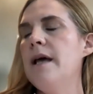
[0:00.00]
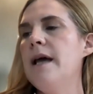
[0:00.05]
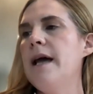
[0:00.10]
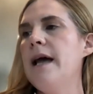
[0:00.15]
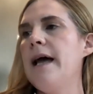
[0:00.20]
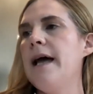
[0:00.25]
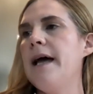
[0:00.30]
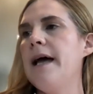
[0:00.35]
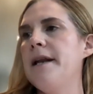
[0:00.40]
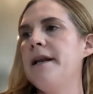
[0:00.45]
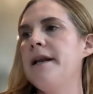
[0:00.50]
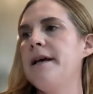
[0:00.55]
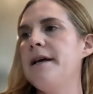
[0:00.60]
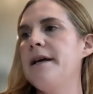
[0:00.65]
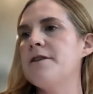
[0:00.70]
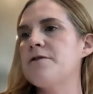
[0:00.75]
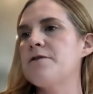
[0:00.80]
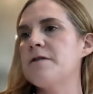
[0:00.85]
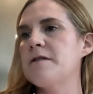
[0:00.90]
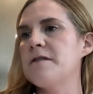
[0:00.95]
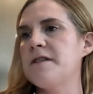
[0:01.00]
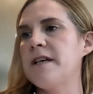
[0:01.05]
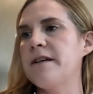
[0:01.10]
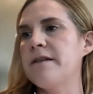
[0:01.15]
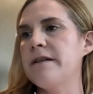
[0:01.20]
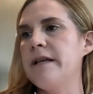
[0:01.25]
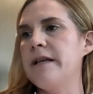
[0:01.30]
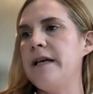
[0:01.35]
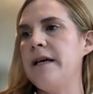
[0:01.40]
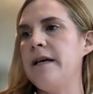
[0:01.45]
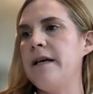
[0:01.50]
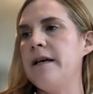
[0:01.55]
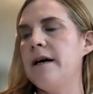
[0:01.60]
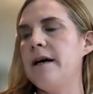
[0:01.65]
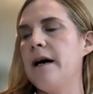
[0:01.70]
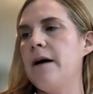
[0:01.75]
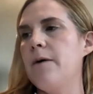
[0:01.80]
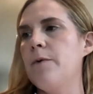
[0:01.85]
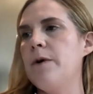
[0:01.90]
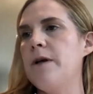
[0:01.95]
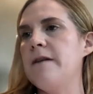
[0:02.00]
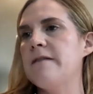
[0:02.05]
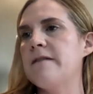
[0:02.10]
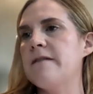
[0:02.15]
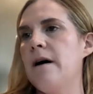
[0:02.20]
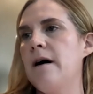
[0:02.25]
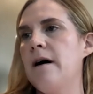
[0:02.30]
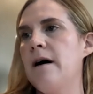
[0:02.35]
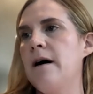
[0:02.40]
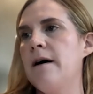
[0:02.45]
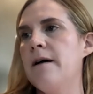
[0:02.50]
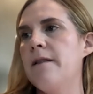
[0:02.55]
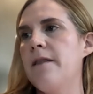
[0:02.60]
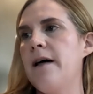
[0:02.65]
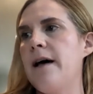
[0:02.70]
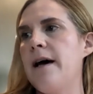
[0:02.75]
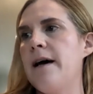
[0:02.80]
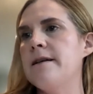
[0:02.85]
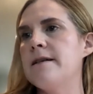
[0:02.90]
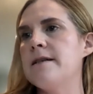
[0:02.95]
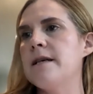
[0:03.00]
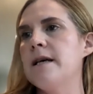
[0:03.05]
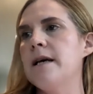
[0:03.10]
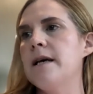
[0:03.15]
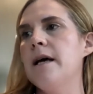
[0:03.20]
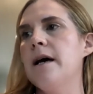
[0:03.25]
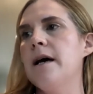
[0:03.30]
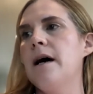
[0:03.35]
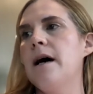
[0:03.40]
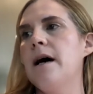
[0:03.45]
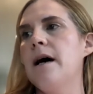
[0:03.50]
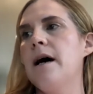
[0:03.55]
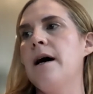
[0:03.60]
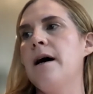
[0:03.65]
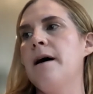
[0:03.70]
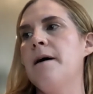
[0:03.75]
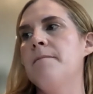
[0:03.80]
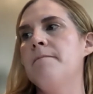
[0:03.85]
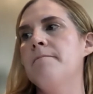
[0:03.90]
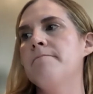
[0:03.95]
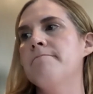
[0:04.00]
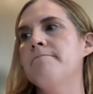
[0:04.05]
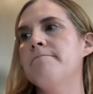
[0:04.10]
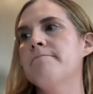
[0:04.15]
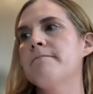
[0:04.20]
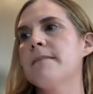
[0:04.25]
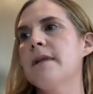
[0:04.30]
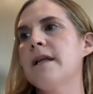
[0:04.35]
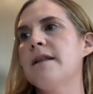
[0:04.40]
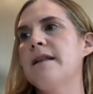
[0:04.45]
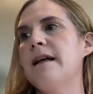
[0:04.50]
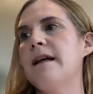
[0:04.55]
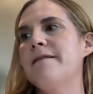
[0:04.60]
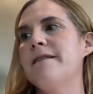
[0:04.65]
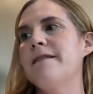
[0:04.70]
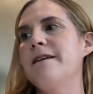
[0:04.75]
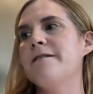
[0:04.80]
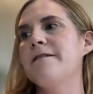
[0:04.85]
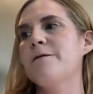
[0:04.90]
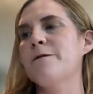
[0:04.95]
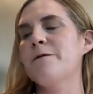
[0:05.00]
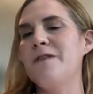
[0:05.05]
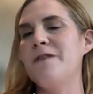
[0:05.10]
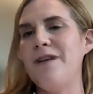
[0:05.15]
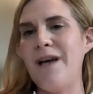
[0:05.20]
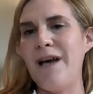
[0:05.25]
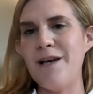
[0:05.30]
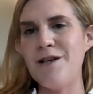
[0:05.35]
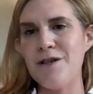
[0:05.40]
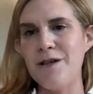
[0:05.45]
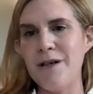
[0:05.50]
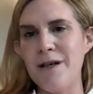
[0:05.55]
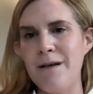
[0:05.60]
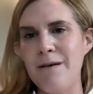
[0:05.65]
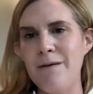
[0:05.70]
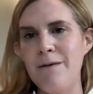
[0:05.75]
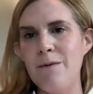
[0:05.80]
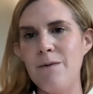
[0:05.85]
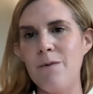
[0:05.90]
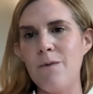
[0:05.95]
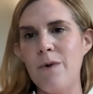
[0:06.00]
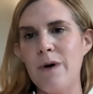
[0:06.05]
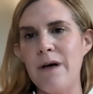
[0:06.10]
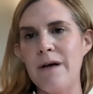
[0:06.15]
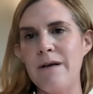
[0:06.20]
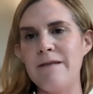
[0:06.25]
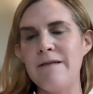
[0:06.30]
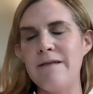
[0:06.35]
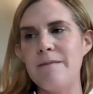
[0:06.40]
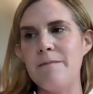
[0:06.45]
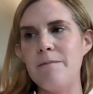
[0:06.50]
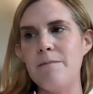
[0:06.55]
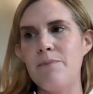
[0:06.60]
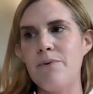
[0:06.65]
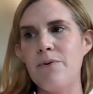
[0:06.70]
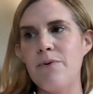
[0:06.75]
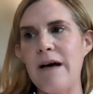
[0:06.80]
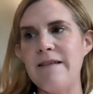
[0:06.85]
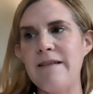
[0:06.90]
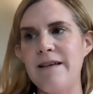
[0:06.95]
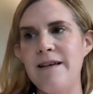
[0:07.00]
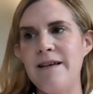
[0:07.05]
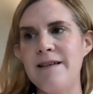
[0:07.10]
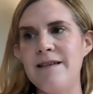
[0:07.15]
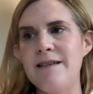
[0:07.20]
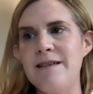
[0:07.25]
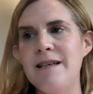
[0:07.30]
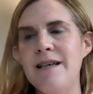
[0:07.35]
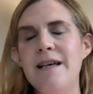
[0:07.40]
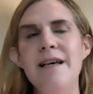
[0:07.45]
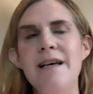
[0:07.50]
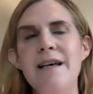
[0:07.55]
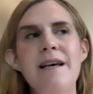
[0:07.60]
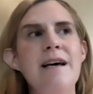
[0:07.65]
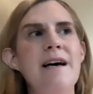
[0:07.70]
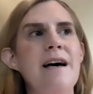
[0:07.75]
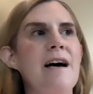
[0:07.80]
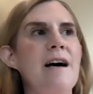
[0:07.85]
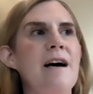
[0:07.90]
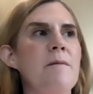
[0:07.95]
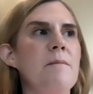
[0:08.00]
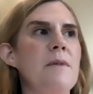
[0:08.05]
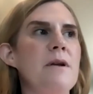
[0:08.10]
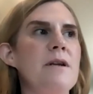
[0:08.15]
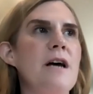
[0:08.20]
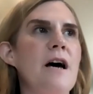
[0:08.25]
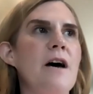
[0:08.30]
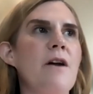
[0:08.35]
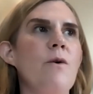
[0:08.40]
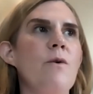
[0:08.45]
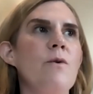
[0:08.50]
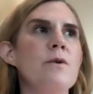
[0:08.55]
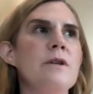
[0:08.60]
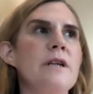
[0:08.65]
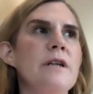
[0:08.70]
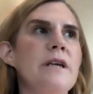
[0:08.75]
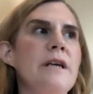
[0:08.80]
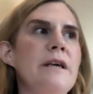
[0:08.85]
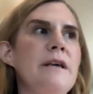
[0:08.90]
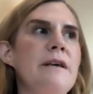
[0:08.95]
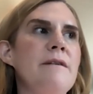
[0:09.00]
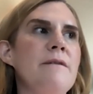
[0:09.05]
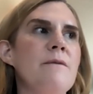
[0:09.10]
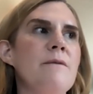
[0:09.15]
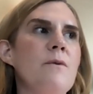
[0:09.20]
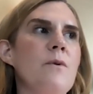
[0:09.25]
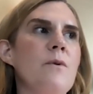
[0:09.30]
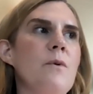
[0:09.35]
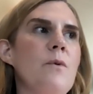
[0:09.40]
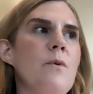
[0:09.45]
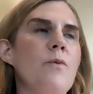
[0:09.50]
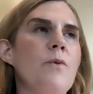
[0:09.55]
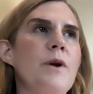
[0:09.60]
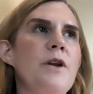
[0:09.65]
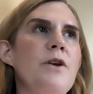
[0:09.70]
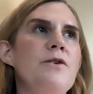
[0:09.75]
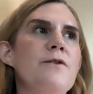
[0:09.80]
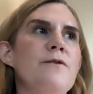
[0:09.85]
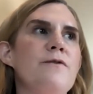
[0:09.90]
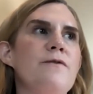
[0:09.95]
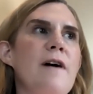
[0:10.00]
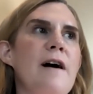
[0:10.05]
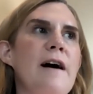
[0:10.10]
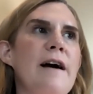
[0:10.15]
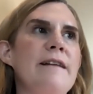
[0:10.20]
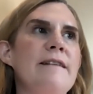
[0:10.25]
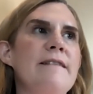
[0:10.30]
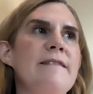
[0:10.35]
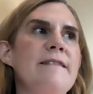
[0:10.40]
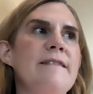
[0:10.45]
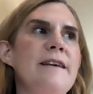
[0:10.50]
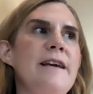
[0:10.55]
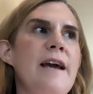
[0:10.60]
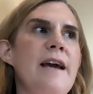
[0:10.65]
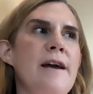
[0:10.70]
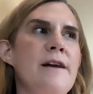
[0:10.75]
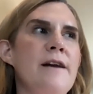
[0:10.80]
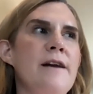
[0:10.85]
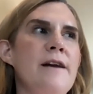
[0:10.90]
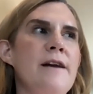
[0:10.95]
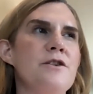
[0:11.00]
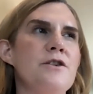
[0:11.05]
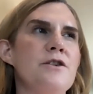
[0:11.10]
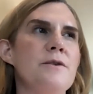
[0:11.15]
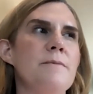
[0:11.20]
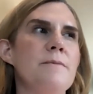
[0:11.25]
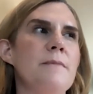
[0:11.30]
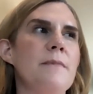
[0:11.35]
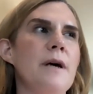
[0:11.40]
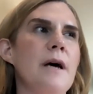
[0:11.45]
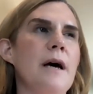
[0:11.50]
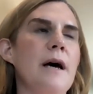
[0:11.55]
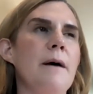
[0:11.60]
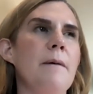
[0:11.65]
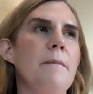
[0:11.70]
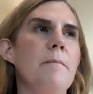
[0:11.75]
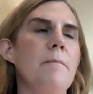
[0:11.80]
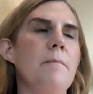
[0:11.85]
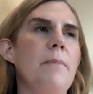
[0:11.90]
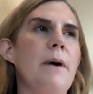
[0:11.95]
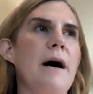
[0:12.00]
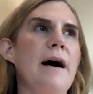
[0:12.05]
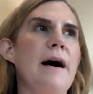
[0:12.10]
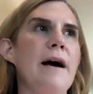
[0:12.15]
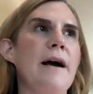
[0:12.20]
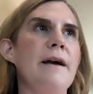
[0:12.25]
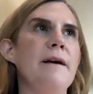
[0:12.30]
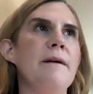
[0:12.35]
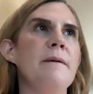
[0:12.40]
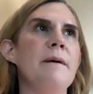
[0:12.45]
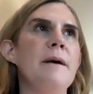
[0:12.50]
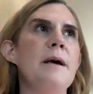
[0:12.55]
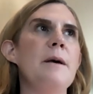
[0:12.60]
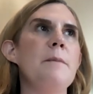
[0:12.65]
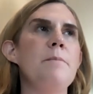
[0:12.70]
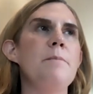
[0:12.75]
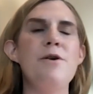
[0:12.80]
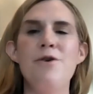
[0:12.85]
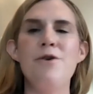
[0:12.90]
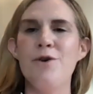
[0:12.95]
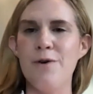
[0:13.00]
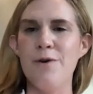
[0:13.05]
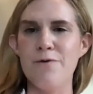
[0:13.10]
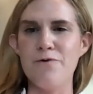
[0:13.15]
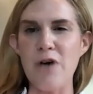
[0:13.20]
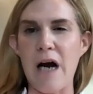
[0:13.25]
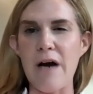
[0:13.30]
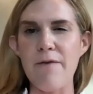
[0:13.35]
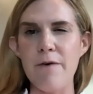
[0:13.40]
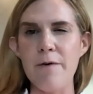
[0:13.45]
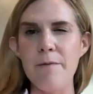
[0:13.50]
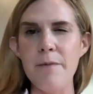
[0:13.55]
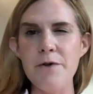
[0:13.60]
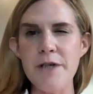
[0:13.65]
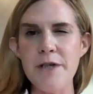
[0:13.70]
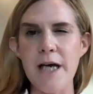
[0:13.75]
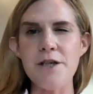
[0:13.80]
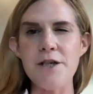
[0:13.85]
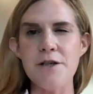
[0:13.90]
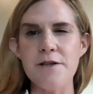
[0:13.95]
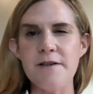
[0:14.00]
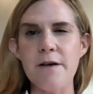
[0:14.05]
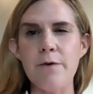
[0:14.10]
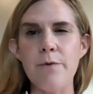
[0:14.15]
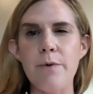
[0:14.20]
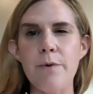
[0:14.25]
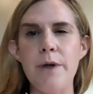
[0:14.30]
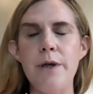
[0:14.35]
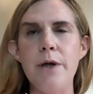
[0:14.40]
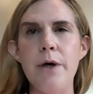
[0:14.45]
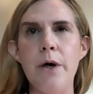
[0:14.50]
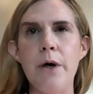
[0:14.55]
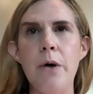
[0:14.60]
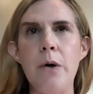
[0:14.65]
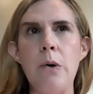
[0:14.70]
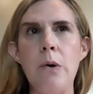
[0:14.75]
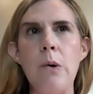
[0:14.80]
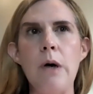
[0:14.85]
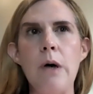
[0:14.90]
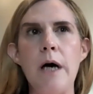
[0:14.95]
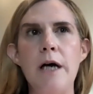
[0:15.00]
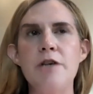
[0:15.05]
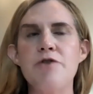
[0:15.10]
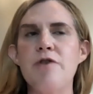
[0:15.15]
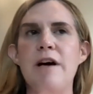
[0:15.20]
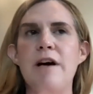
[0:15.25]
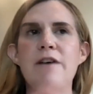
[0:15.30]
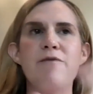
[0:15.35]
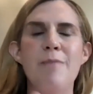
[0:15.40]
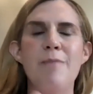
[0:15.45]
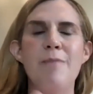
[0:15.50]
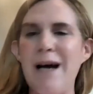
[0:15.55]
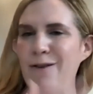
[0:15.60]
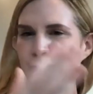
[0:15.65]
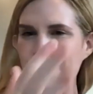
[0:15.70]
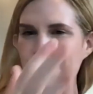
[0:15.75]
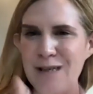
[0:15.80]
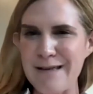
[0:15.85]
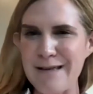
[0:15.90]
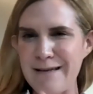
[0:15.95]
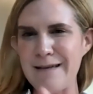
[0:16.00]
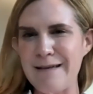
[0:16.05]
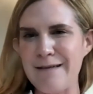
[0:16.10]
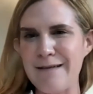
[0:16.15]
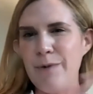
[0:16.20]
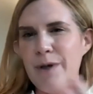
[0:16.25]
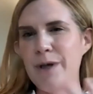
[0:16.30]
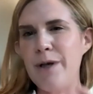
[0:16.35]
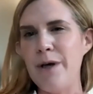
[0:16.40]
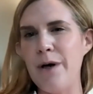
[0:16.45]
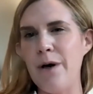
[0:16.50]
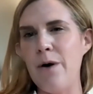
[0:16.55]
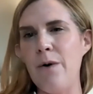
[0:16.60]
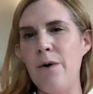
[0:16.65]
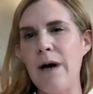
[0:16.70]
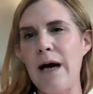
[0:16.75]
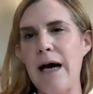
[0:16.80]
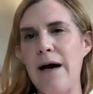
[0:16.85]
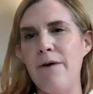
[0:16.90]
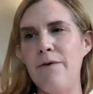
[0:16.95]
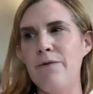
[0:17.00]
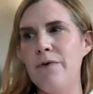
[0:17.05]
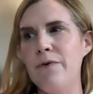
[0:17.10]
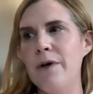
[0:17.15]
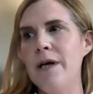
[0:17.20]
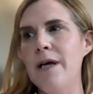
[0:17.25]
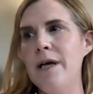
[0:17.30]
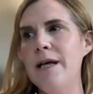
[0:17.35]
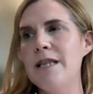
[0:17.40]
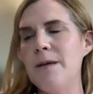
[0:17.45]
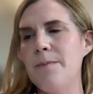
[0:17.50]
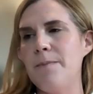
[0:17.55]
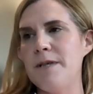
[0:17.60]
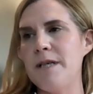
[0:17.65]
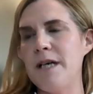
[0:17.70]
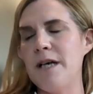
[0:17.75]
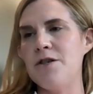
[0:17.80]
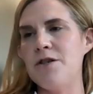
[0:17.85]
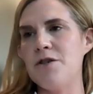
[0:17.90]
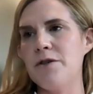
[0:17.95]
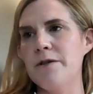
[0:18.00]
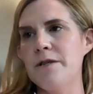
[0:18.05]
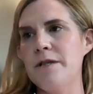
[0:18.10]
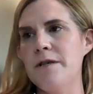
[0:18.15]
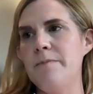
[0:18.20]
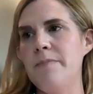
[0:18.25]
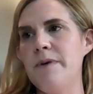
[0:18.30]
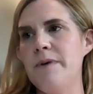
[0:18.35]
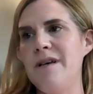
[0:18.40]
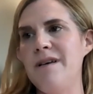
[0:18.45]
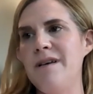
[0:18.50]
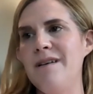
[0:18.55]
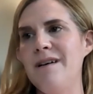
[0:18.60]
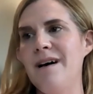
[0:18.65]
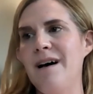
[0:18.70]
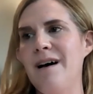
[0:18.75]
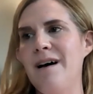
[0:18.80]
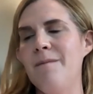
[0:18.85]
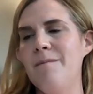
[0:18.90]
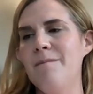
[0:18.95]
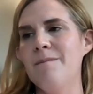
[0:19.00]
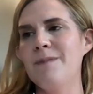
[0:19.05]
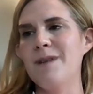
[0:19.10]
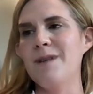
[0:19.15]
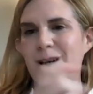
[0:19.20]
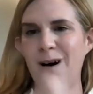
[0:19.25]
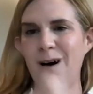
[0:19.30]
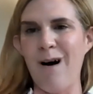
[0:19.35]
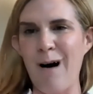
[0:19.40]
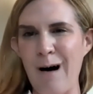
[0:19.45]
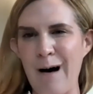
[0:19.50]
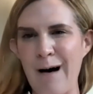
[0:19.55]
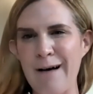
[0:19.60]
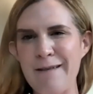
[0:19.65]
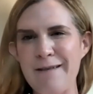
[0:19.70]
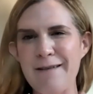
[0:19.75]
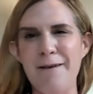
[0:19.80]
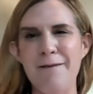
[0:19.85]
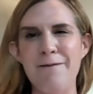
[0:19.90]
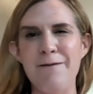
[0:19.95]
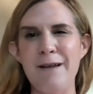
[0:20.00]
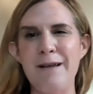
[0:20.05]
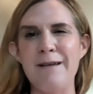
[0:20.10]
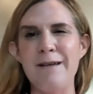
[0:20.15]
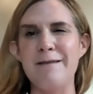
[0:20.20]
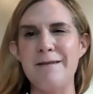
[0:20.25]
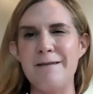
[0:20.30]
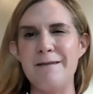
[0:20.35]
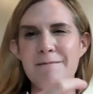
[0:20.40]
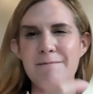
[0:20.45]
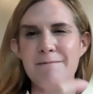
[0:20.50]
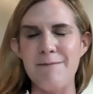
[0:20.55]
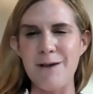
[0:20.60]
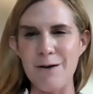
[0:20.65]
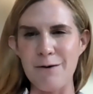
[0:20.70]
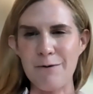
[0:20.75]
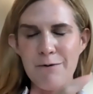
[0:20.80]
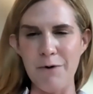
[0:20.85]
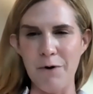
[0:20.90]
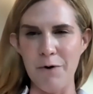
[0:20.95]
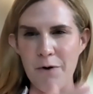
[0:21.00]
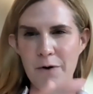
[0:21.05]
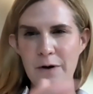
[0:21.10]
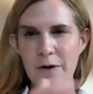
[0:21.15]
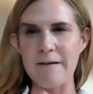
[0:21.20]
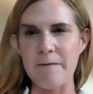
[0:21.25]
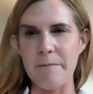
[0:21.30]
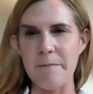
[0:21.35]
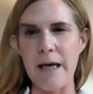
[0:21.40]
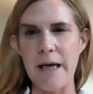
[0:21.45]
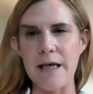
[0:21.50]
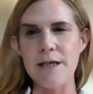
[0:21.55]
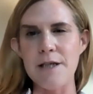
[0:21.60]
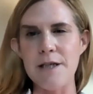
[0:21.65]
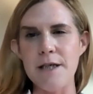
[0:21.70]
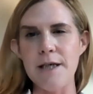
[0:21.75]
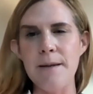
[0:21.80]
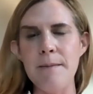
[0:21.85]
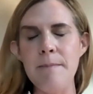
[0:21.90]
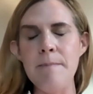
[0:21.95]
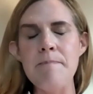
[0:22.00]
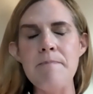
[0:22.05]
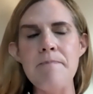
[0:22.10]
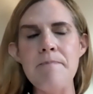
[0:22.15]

And interestingly, we saw that um, that the association was present um, not only when you define CH um, by putative driver mutations that we know uh, drive myeloid disease and we know have the potential to be um, the cause of this clonal expansion,